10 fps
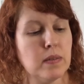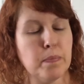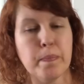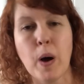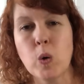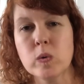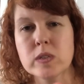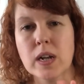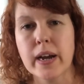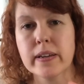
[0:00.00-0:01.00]
Bowls
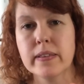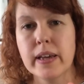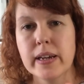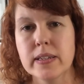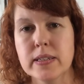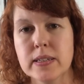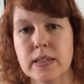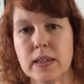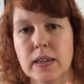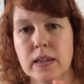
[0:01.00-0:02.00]
like this
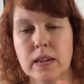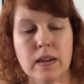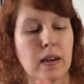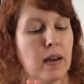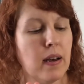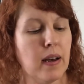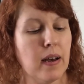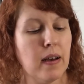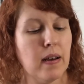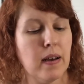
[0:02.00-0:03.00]

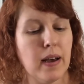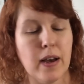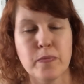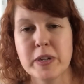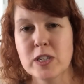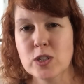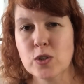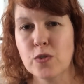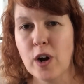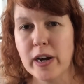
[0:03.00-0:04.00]
have been
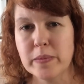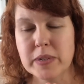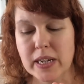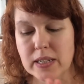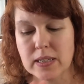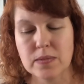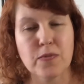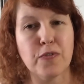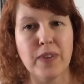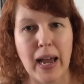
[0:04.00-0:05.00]
described as
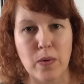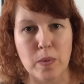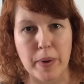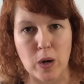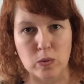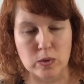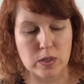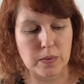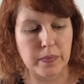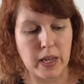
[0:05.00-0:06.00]
flower
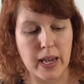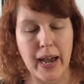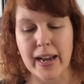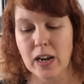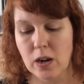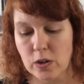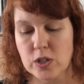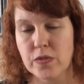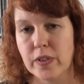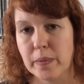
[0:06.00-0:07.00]
bowls, and a lot
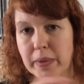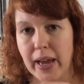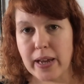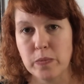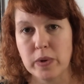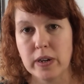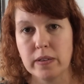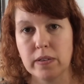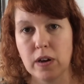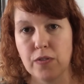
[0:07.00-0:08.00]
of them came with
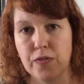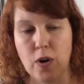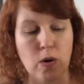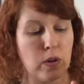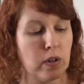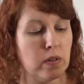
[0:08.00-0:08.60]
a frog